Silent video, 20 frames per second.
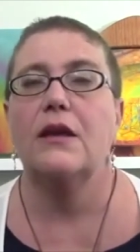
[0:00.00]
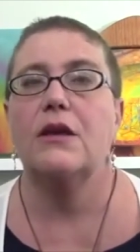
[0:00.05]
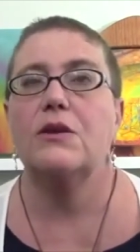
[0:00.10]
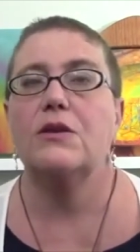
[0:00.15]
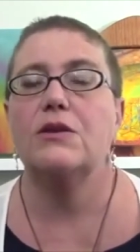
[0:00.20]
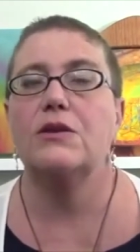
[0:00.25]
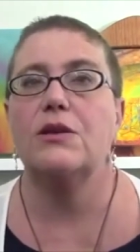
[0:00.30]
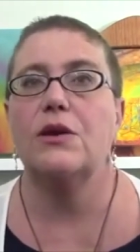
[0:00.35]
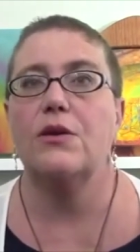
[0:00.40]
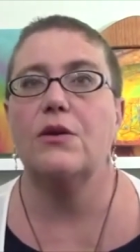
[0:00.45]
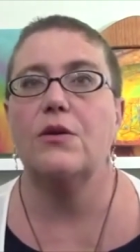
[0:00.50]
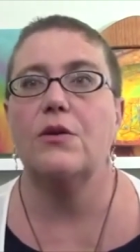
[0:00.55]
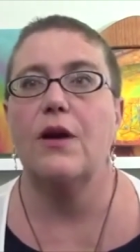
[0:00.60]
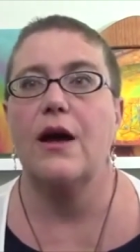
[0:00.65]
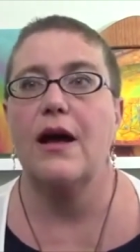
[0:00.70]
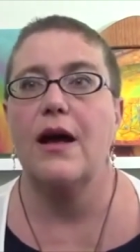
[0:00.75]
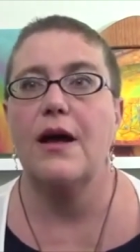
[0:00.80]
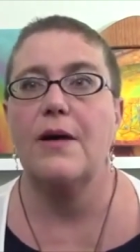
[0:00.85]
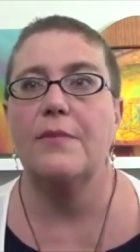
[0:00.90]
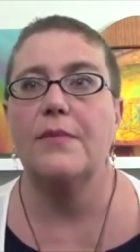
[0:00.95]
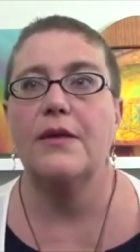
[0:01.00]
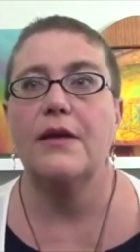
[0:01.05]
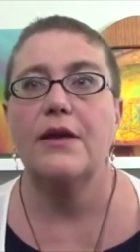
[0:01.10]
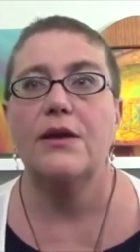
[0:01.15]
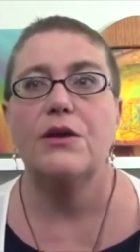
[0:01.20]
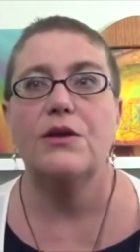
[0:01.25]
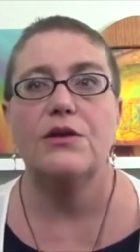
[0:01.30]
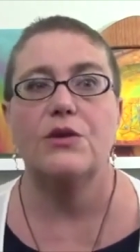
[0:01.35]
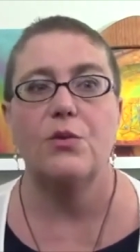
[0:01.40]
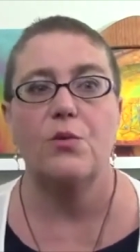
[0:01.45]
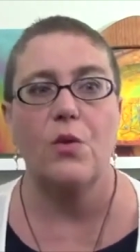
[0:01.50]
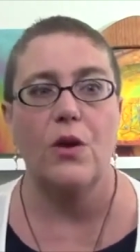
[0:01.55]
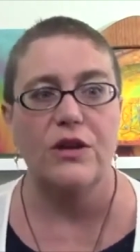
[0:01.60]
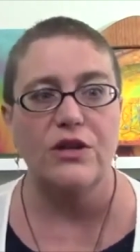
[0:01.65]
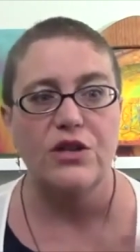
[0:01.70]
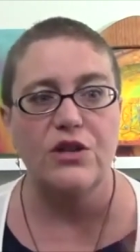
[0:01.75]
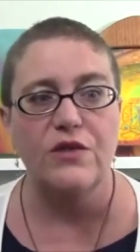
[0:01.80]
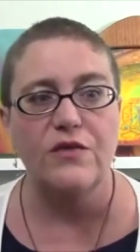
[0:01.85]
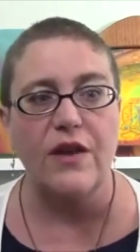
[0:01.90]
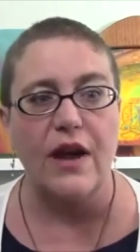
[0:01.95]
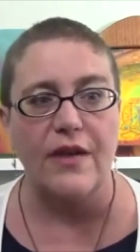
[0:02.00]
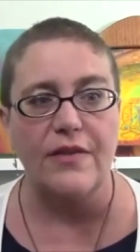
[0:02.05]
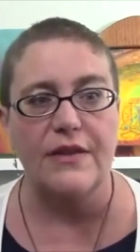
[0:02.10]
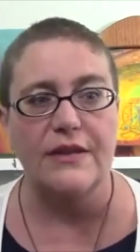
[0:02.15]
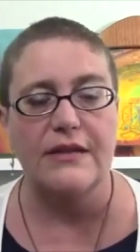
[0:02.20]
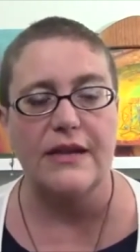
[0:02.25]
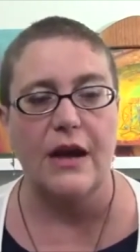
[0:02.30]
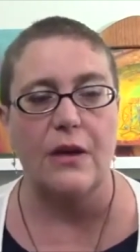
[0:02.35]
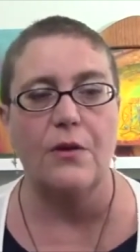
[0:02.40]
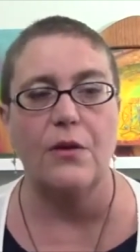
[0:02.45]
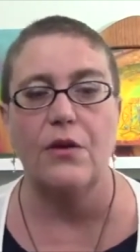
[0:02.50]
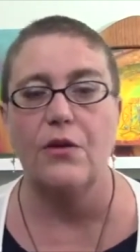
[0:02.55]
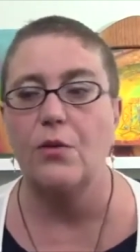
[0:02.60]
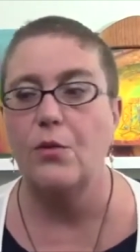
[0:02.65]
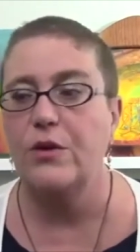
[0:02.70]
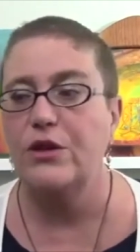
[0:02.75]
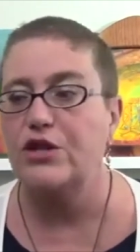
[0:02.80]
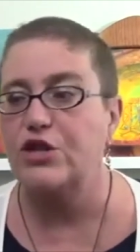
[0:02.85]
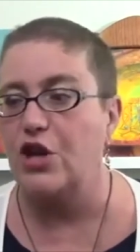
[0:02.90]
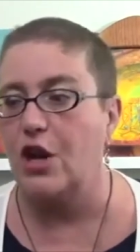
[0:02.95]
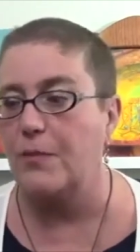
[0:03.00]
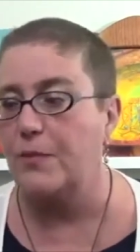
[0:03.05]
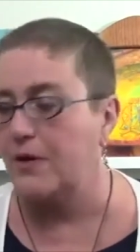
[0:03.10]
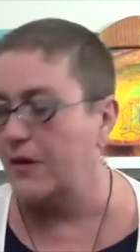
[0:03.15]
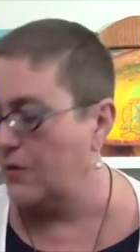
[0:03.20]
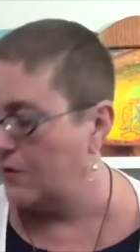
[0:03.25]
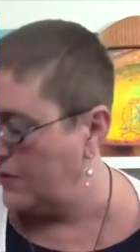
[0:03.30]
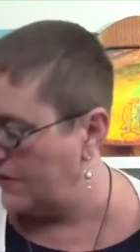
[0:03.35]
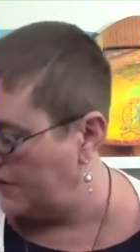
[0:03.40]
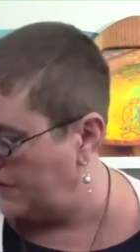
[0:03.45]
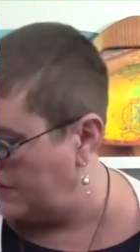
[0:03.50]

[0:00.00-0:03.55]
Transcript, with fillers: So um, so once you've got the dowel, we sharpen it with